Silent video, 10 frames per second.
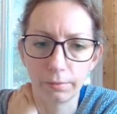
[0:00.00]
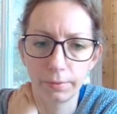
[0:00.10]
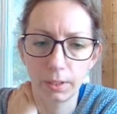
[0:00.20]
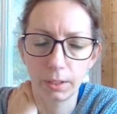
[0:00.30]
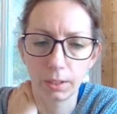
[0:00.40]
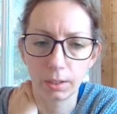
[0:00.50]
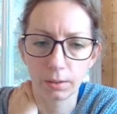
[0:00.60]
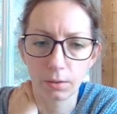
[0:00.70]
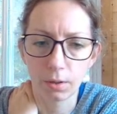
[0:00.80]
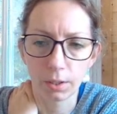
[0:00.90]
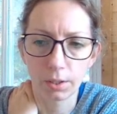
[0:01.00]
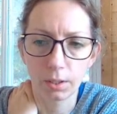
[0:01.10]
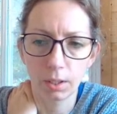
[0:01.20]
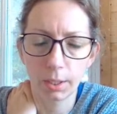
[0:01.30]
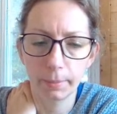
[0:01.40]
the construction
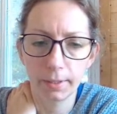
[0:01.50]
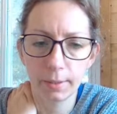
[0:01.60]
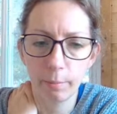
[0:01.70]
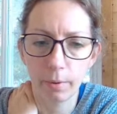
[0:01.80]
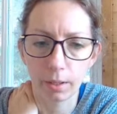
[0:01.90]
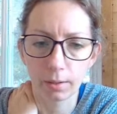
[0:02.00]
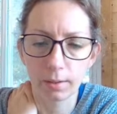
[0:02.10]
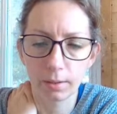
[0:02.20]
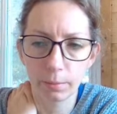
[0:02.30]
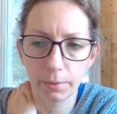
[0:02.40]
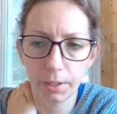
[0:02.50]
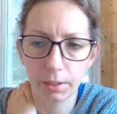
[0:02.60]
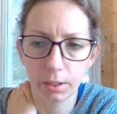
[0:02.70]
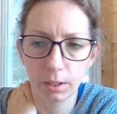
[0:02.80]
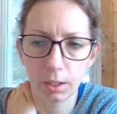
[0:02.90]
documents. But since we're
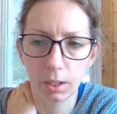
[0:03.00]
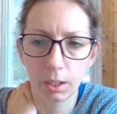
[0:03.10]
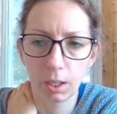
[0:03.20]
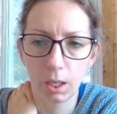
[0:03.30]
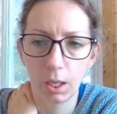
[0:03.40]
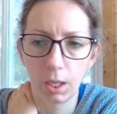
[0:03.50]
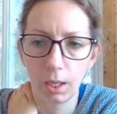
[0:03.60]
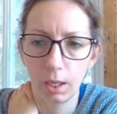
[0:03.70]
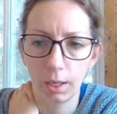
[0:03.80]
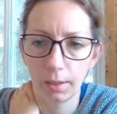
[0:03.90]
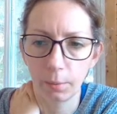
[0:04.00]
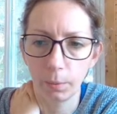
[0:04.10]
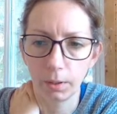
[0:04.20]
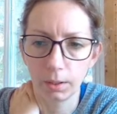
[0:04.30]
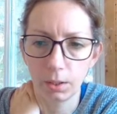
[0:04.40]
here, I
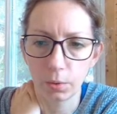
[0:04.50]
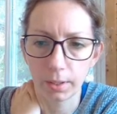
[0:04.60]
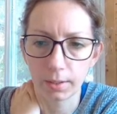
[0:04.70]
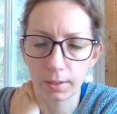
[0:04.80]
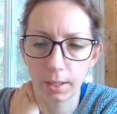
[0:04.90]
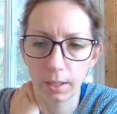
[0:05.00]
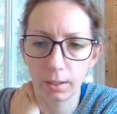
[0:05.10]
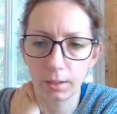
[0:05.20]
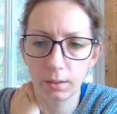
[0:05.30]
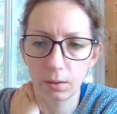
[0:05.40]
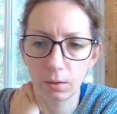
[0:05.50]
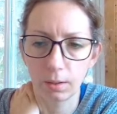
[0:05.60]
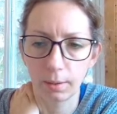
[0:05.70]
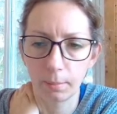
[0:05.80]
will address that. So